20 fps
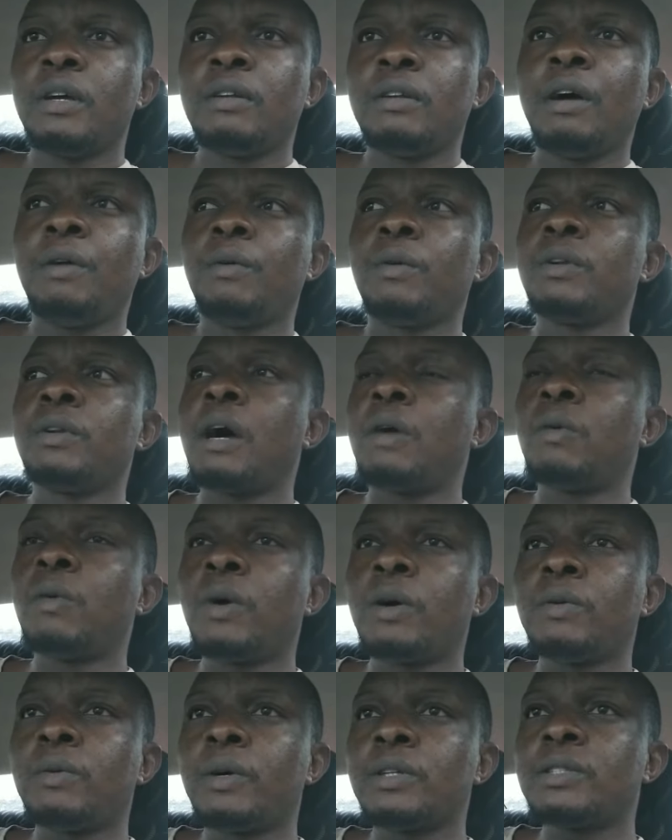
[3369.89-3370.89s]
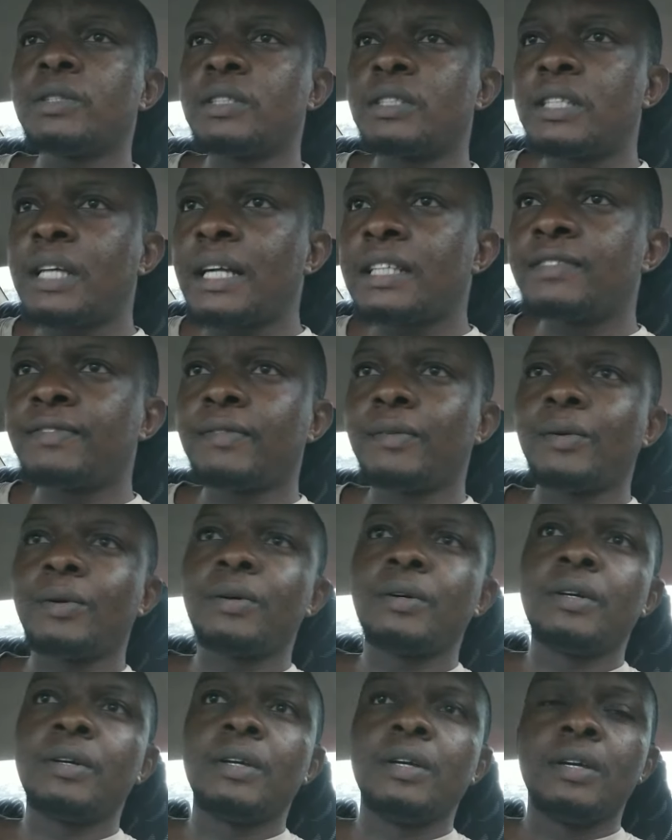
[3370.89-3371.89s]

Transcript: Now what to search for.